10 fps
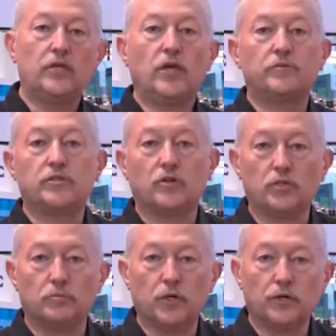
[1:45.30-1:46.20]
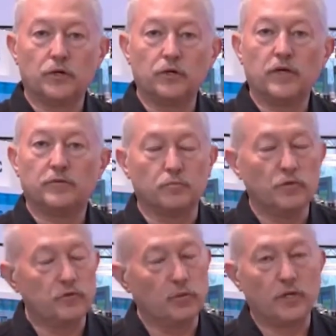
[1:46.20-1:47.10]
you have to start the motor, you have to
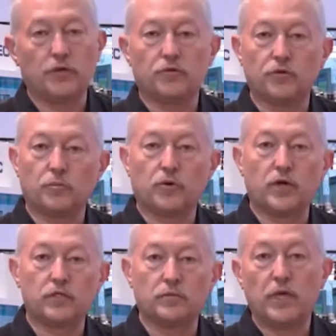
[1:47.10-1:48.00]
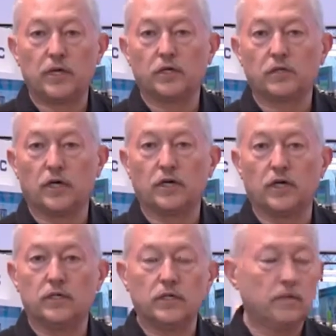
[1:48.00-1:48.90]
move the blade through the product to make a
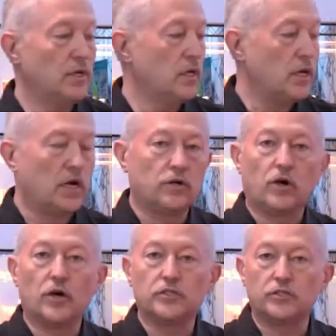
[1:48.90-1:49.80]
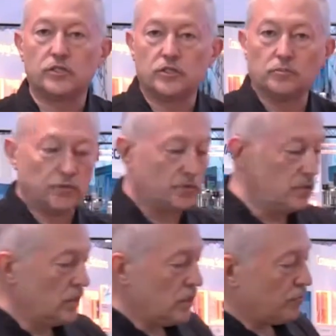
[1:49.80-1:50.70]
cut. On ours, it's a simple
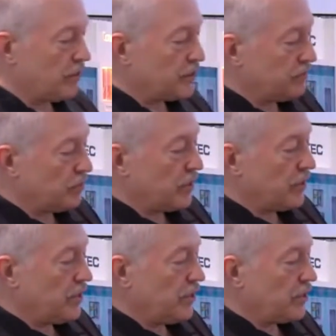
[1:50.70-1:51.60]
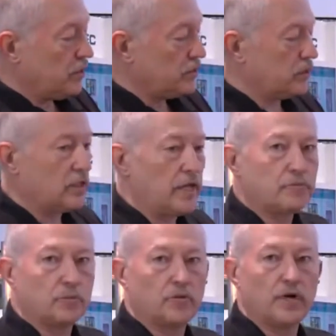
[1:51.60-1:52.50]
press of a button here to
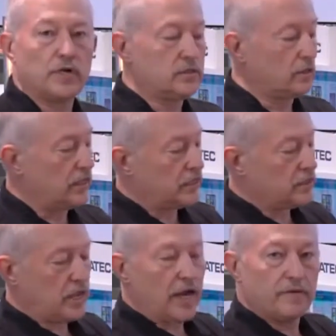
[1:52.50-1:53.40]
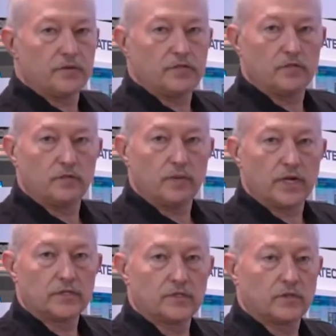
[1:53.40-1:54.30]
clamp the product, the last 1/2 inch of the
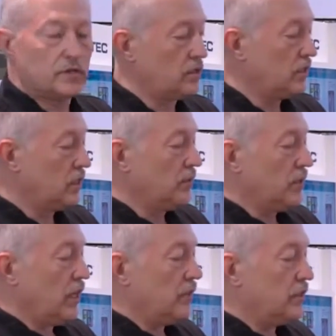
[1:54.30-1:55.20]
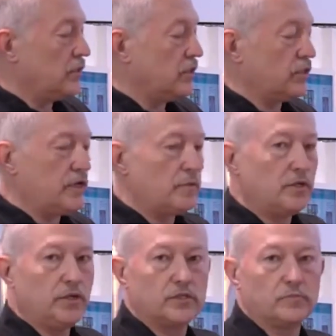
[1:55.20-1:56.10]
pneumatic cylinder, and then to unclamp
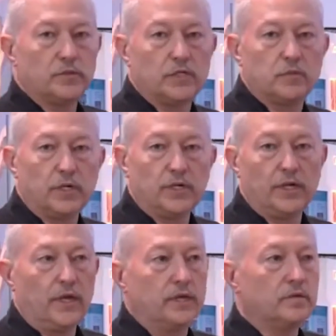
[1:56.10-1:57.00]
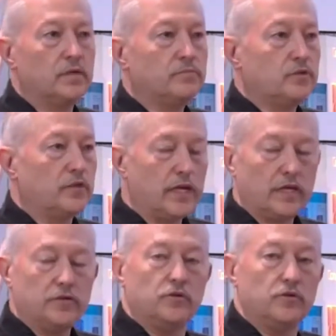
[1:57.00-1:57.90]
it, you simply hit the button again. So
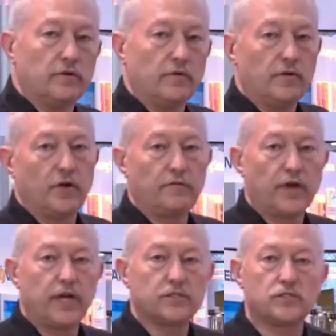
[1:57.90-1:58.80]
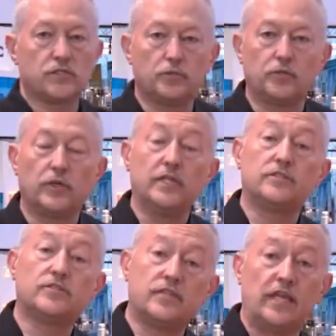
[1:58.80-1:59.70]
that gives you a very fast, simple,
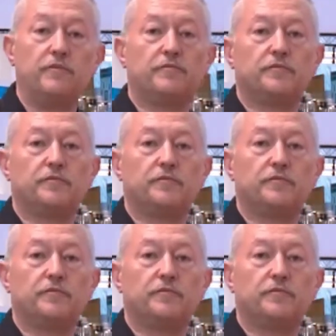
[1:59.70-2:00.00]
and safe